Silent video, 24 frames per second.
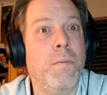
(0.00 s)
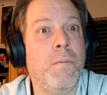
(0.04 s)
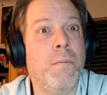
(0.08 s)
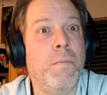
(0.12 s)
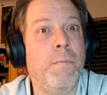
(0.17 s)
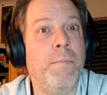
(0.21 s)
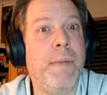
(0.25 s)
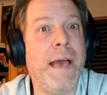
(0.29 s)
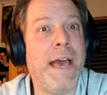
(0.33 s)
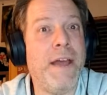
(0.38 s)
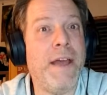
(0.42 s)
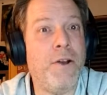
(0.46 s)

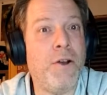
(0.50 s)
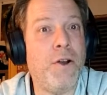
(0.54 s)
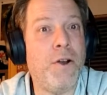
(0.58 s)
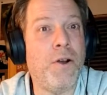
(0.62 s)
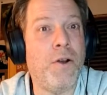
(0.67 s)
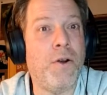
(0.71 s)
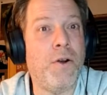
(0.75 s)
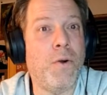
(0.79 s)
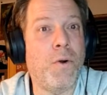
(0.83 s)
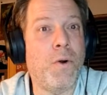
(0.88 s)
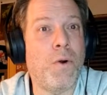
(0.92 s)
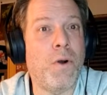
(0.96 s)

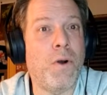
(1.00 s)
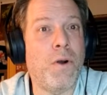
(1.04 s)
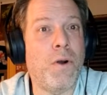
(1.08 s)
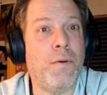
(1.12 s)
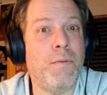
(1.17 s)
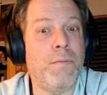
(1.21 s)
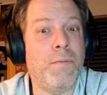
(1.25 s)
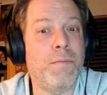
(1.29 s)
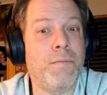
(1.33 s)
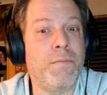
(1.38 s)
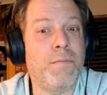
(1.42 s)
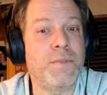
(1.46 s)
better
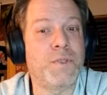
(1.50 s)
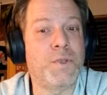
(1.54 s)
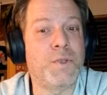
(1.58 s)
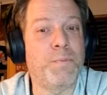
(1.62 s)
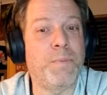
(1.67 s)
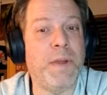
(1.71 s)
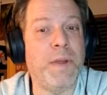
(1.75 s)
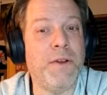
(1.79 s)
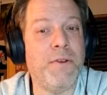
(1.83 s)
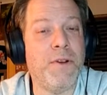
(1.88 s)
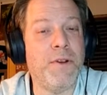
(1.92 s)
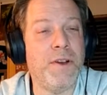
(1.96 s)
or
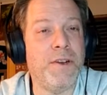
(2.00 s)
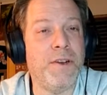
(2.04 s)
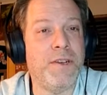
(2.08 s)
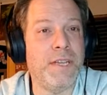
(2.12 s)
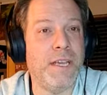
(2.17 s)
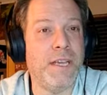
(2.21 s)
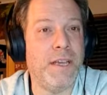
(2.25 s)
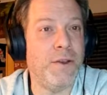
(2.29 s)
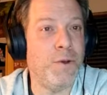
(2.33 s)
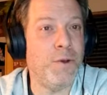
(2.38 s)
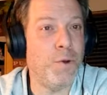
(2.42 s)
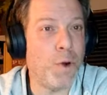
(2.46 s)
superior
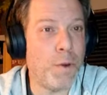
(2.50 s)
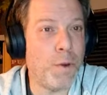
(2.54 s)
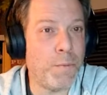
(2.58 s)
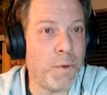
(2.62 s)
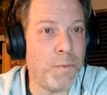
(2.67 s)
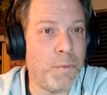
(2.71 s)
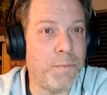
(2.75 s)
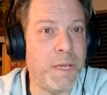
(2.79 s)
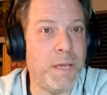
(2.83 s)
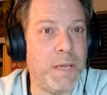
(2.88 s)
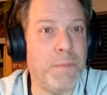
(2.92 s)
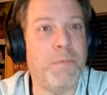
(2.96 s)
to
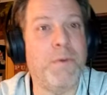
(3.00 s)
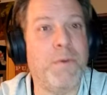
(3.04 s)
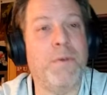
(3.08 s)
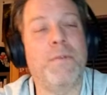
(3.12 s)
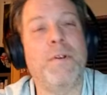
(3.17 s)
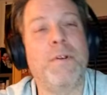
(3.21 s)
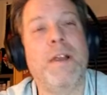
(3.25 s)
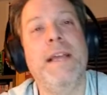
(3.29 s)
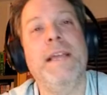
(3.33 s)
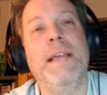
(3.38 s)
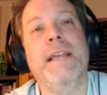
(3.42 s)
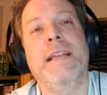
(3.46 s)
normal people,
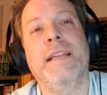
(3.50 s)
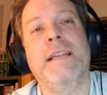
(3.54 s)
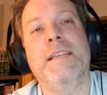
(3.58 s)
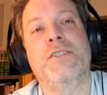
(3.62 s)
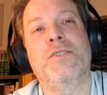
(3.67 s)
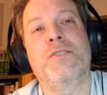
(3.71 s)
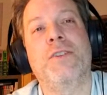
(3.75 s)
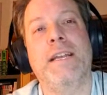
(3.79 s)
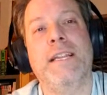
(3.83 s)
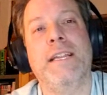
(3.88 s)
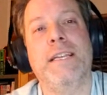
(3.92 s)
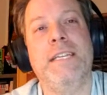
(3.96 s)
right? And he's
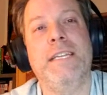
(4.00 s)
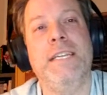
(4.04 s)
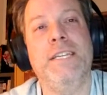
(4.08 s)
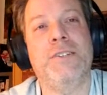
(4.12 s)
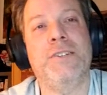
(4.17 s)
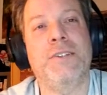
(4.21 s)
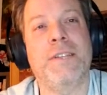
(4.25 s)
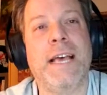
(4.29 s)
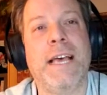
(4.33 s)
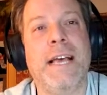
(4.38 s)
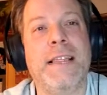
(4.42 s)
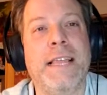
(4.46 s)
trying to teach
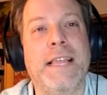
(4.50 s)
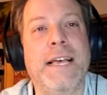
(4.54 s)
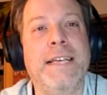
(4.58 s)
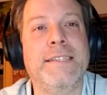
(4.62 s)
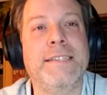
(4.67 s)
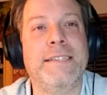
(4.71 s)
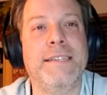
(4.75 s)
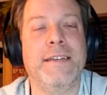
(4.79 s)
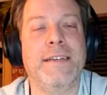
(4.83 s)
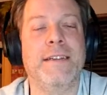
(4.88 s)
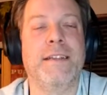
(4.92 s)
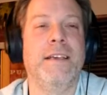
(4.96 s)
her that
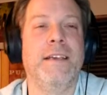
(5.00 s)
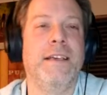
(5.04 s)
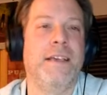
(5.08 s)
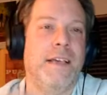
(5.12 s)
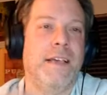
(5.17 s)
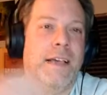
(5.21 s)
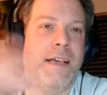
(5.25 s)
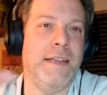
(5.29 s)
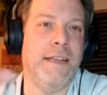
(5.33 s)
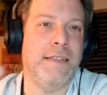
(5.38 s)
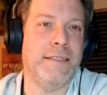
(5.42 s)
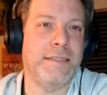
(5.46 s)
lesson.
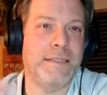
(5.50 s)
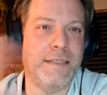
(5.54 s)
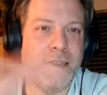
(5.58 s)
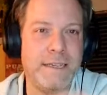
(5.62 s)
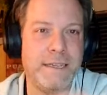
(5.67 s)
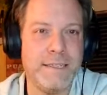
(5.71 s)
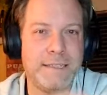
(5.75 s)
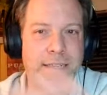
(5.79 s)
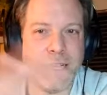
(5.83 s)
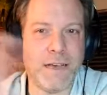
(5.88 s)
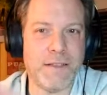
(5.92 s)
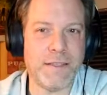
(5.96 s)
And it's
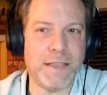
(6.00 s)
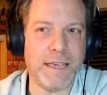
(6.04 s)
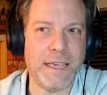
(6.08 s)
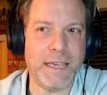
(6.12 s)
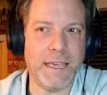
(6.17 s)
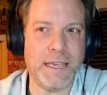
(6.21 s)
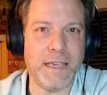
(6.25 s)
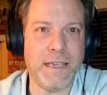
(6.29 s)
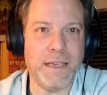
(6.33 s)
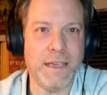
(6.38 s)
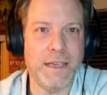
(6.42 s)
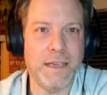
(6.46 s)
nice how
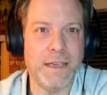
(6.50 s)
they